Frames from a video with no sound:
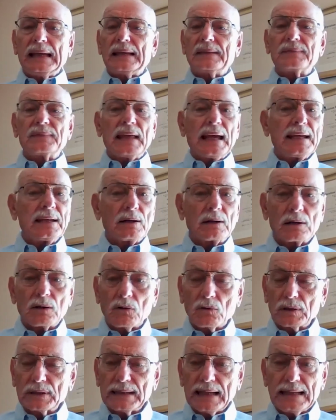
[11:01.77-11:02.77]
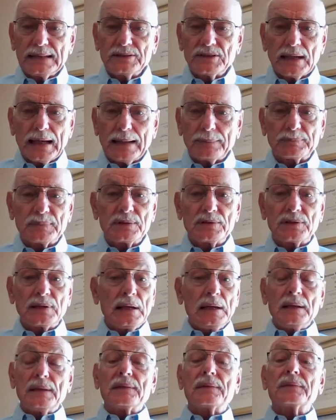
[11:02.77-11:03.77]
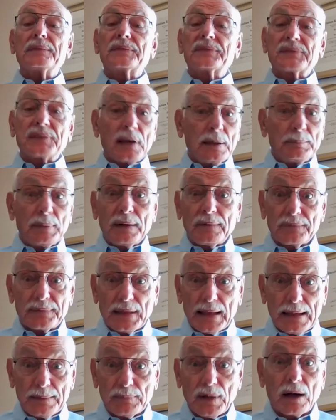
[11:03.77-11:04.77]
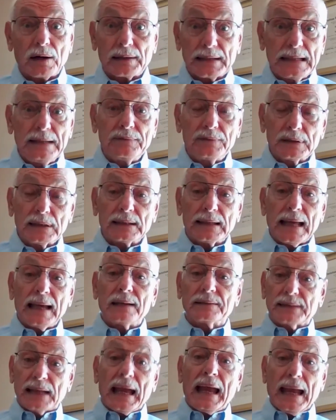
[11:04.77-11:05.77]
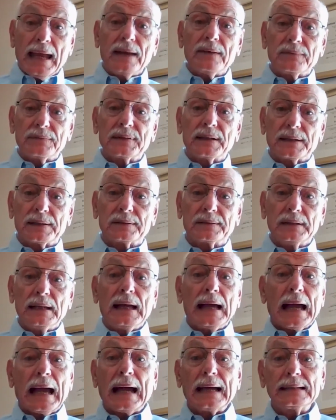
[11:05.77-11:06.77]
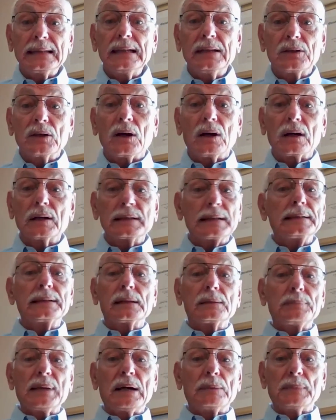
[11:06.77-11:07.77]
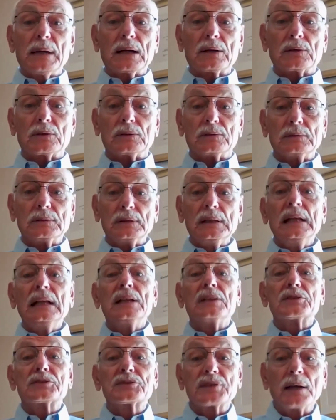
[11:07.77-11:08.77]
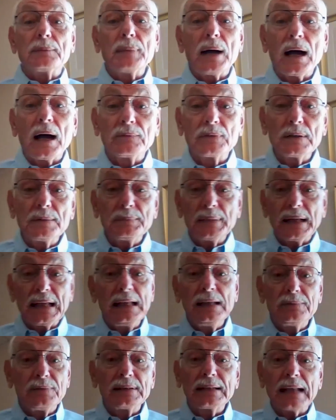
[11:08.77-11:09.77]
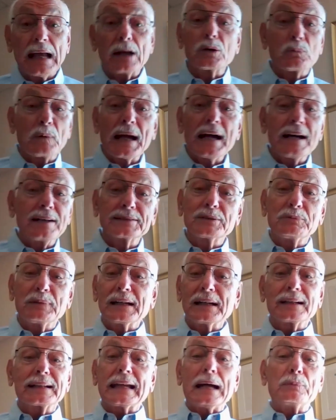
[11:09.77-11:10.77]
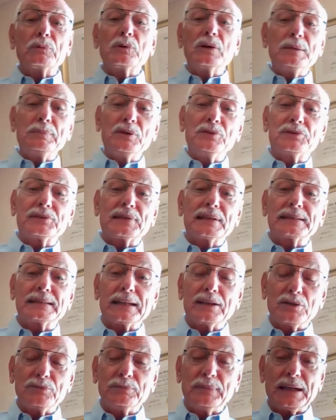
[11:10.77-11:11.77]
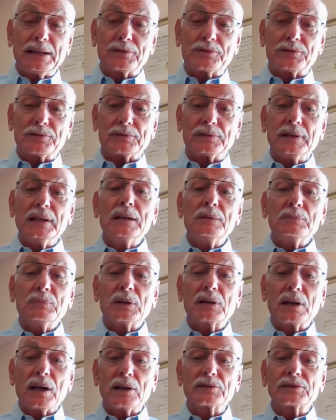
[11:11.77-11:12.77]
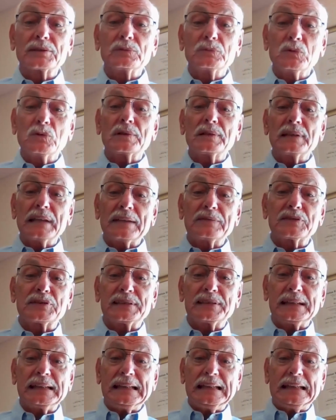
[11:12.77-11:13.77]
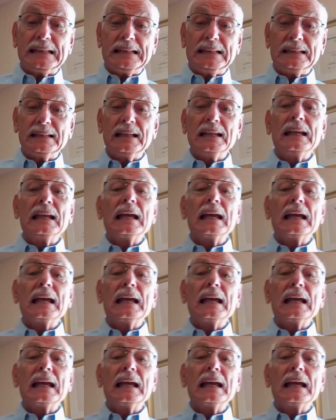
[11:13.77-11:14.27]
and they are ordained chaplains. Some of them are even allowed to have their ID card and their belt buckle. Some of them even are wild to wear cowboy boots as they go minister because the warden have seen,